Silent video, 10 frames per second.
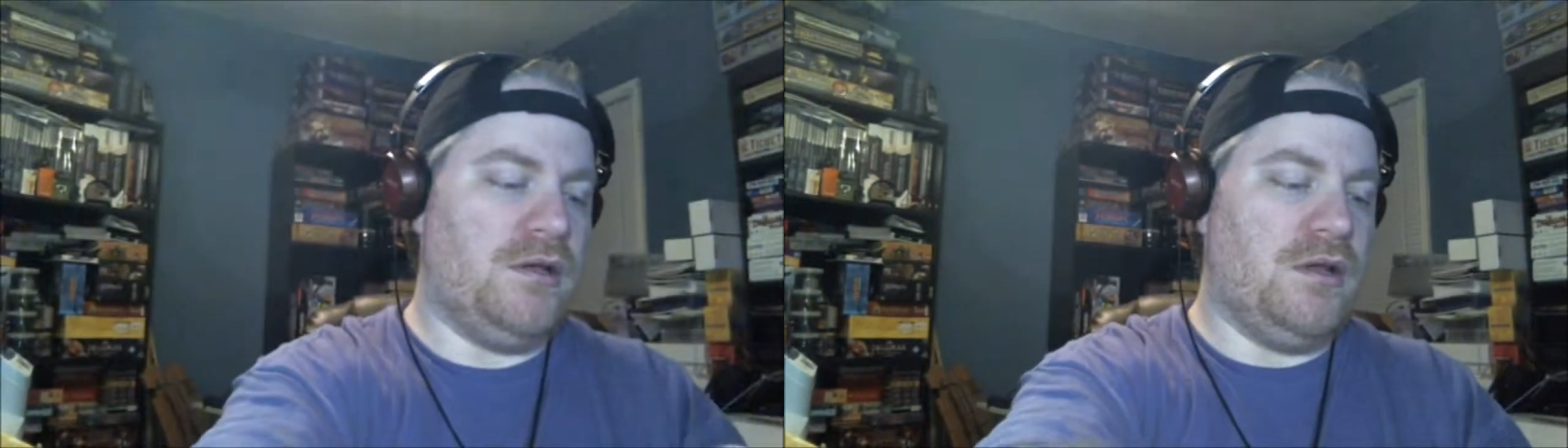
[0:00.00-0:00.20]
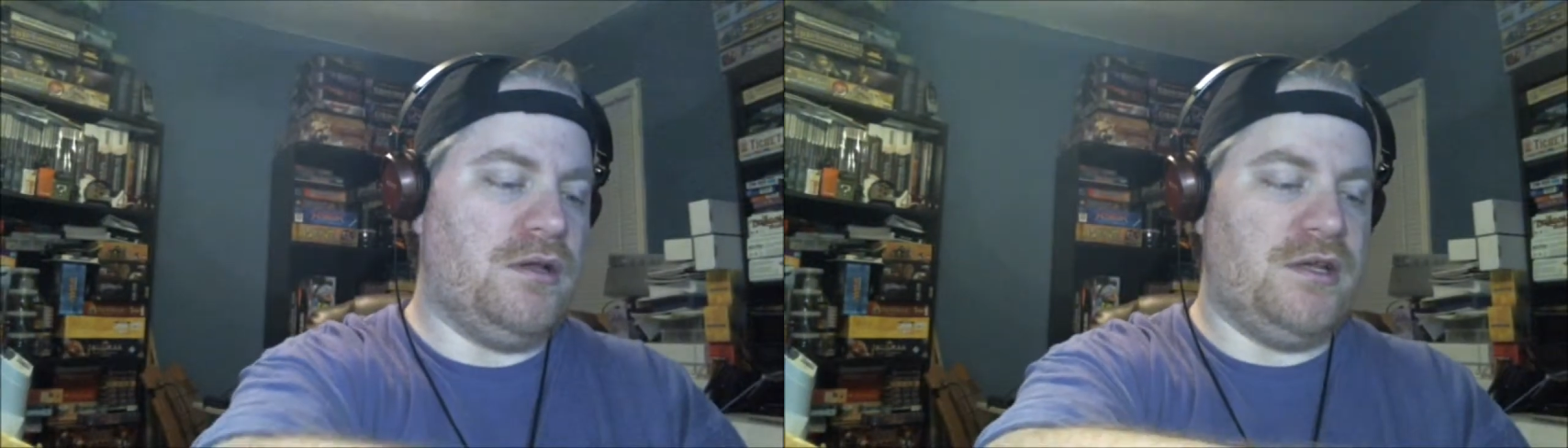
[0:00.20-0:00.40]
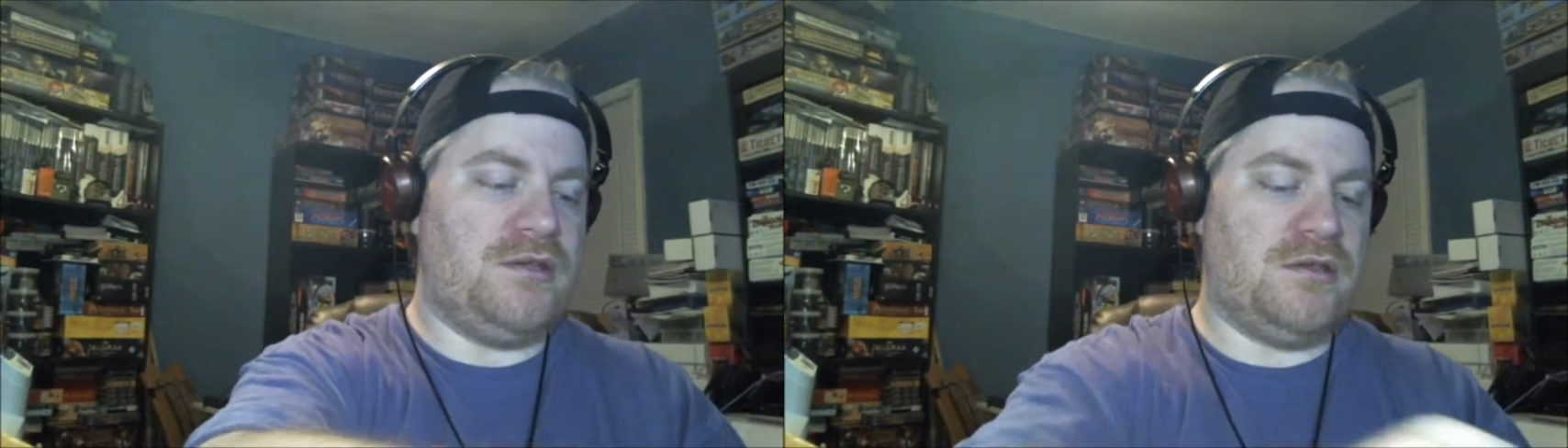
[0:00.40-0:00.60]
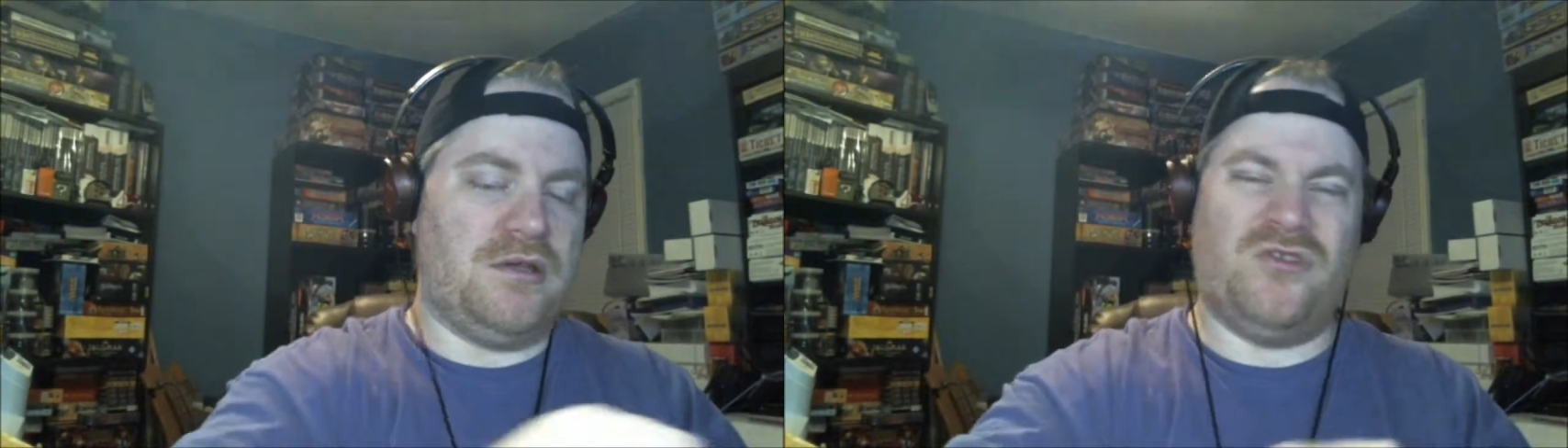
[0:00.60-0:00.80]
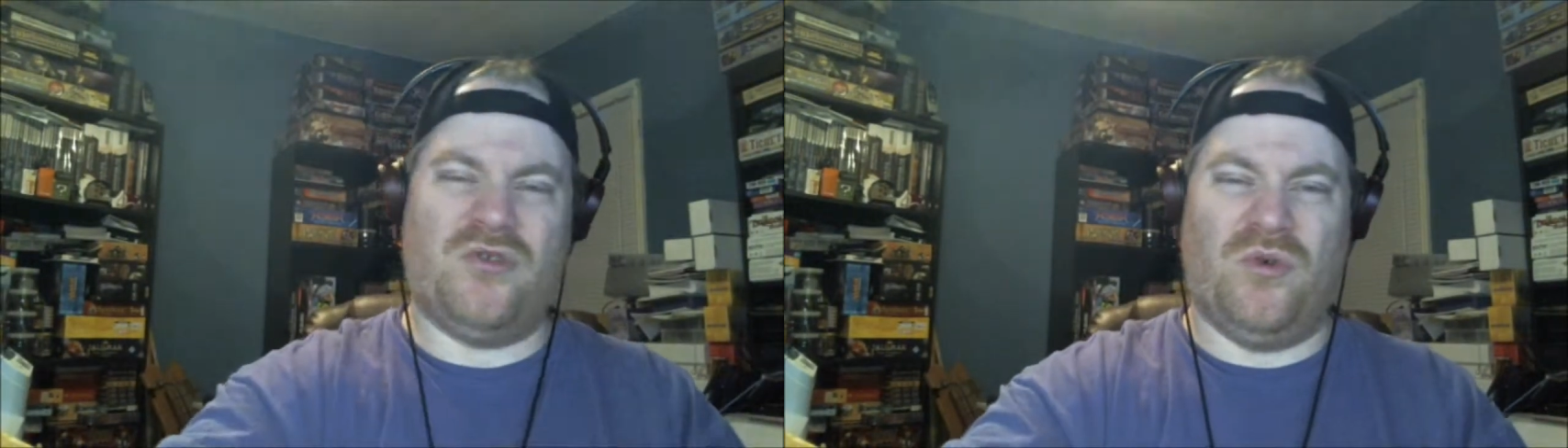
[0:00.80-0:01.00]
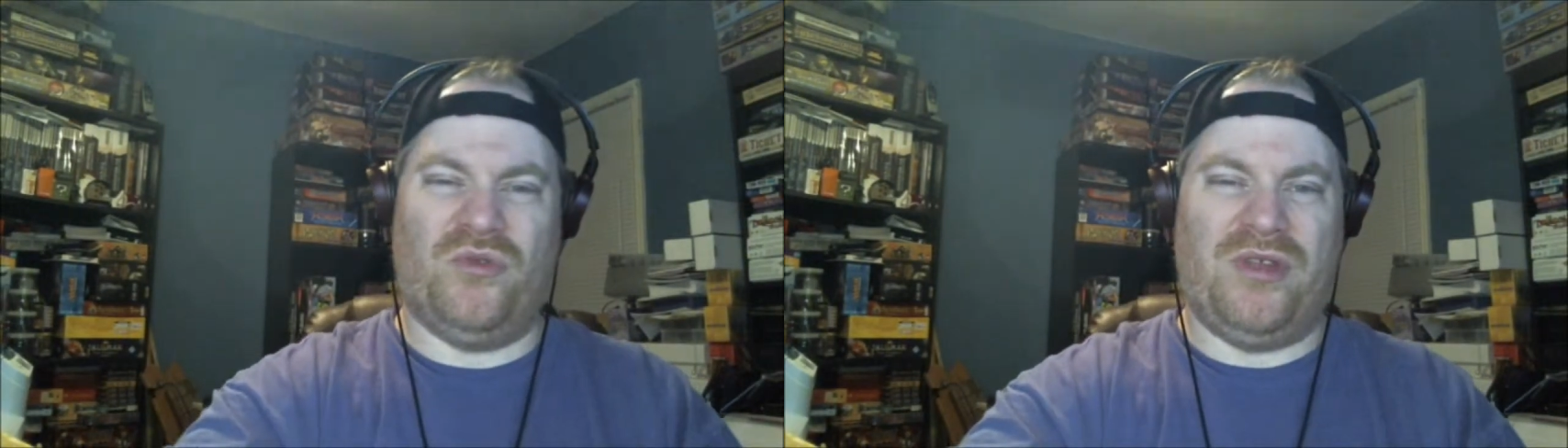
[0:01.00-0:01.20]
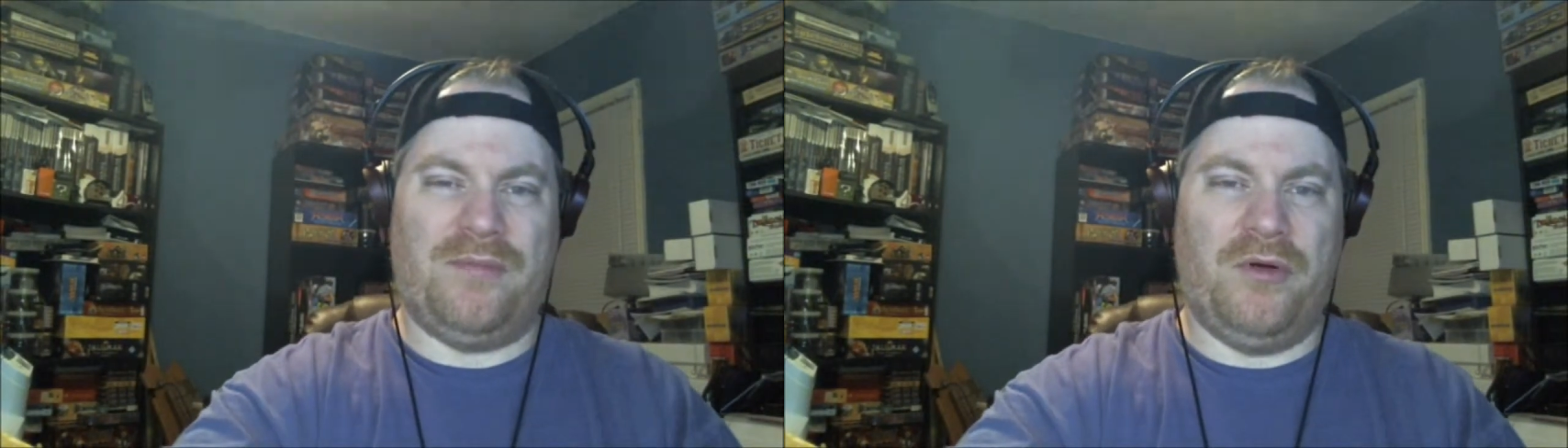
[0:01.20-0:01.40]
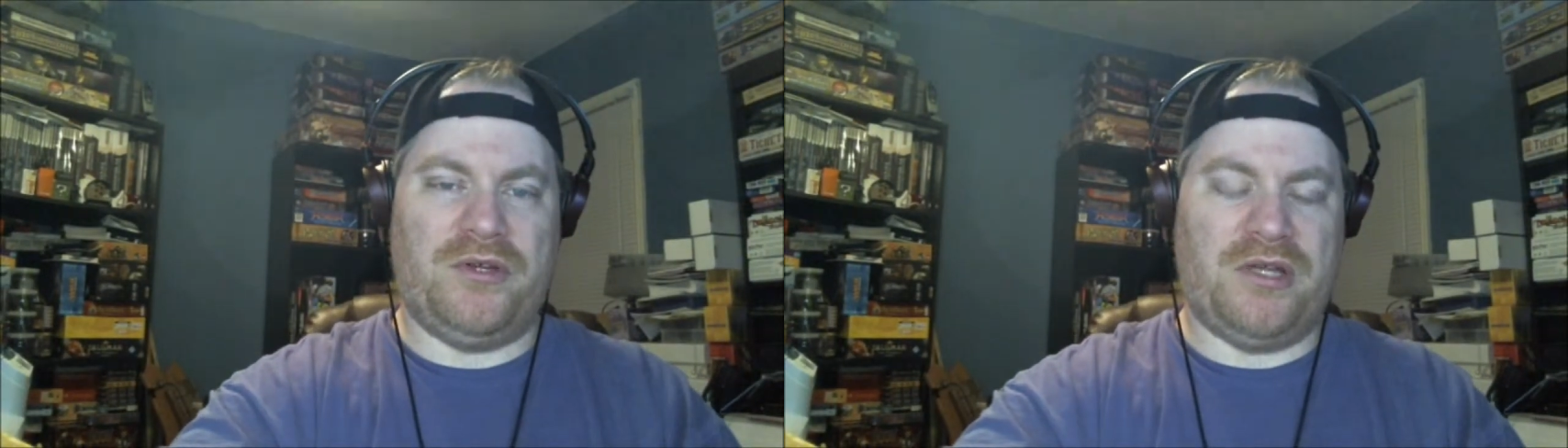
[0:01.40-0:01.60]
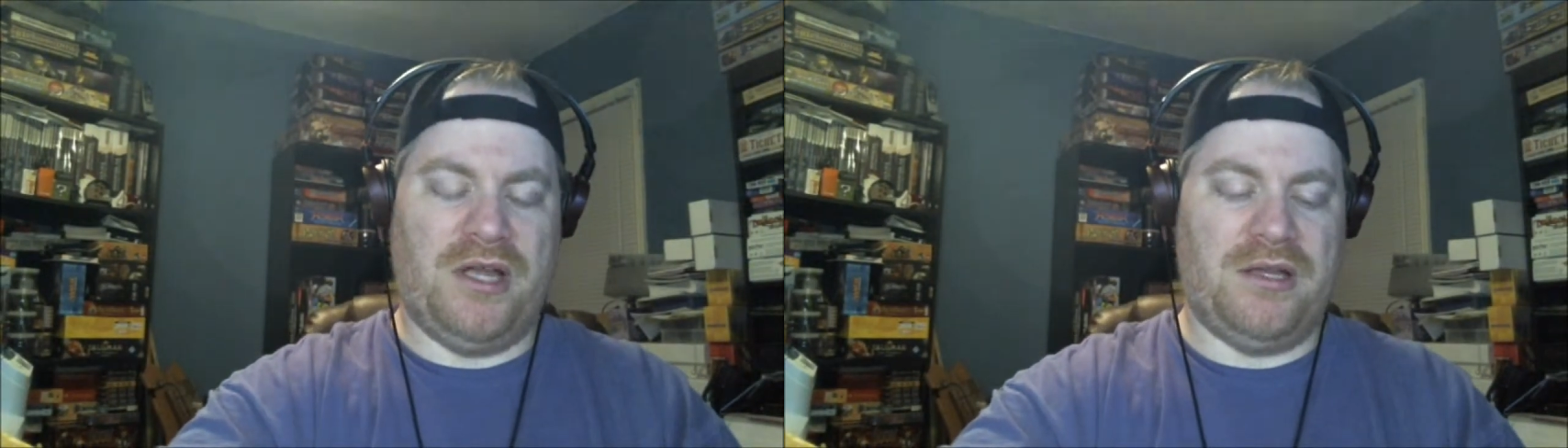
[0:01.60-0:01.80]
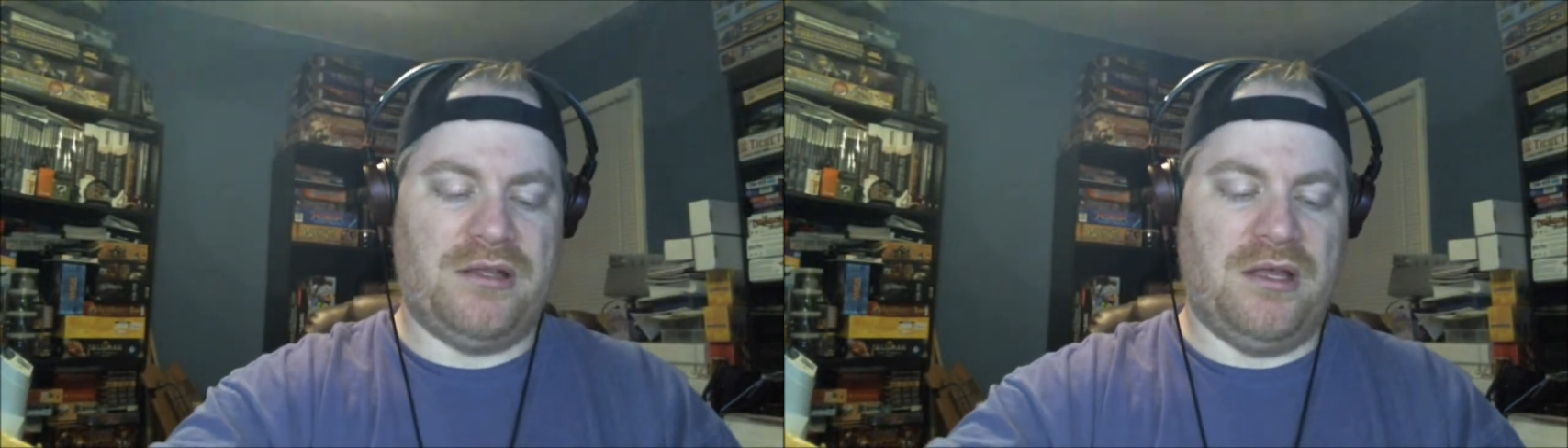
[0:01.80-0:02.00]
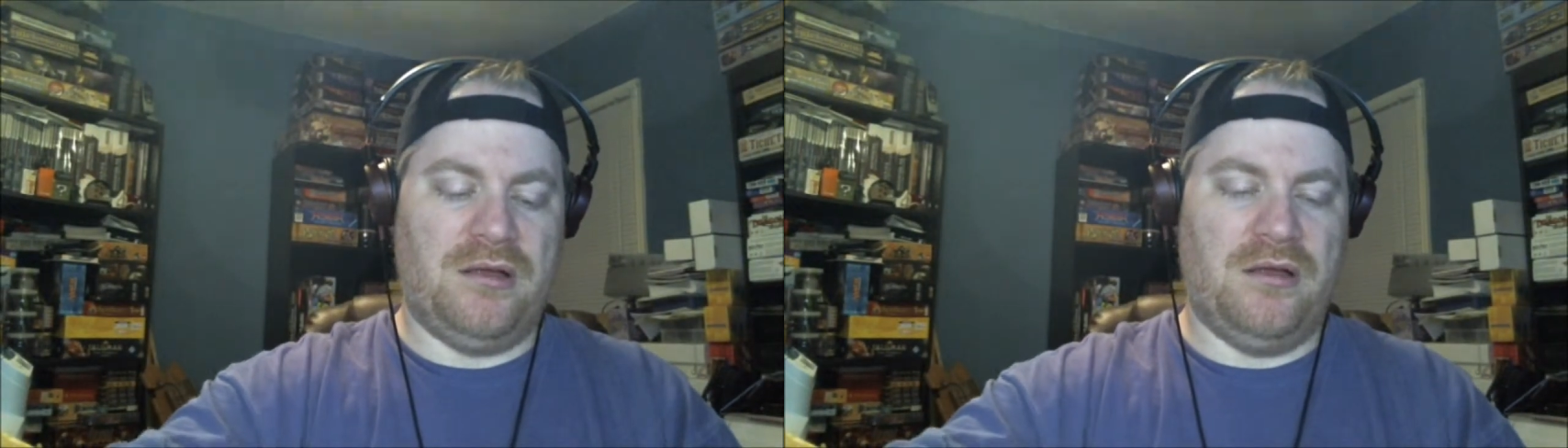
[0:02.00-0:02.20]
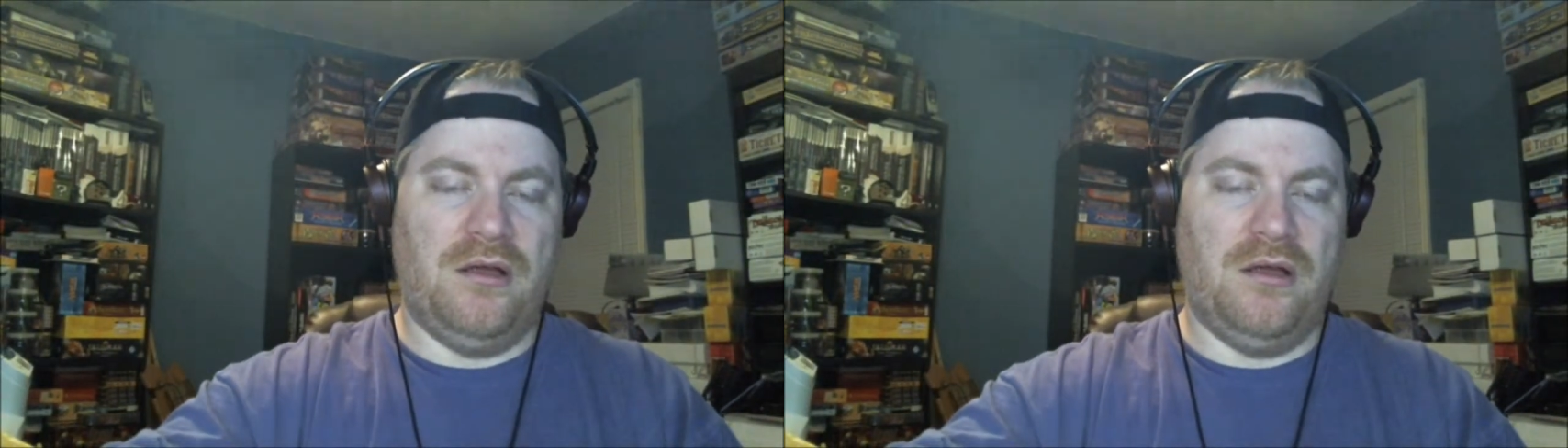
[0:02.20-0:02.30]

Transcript: a nice controlled tempo-ish kind of thing.